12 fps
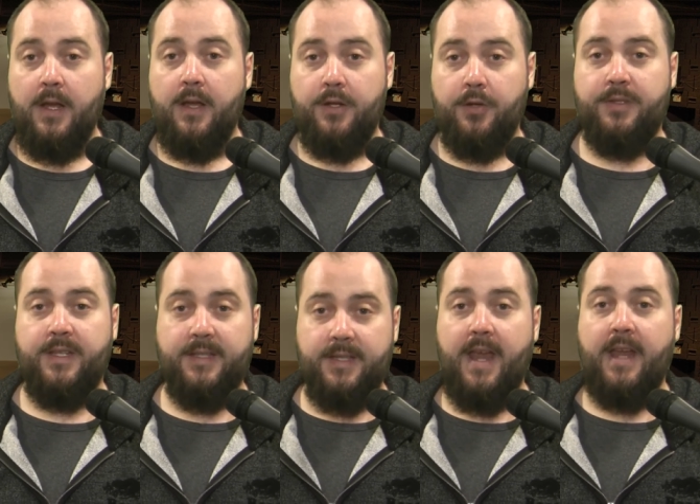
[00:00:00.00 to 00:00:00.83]
You're,
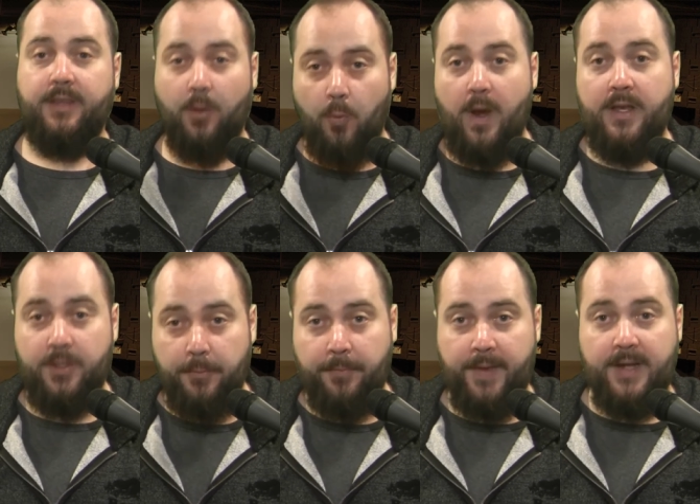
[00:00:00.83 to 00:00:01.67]
it's saying that when
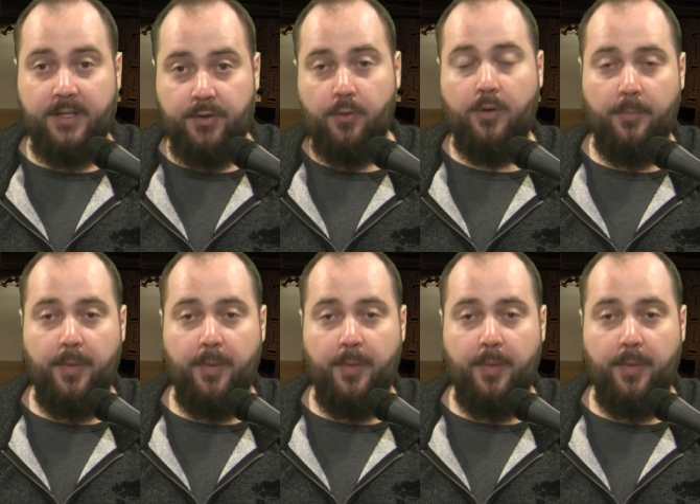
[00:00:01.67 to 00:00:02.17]
you think you're a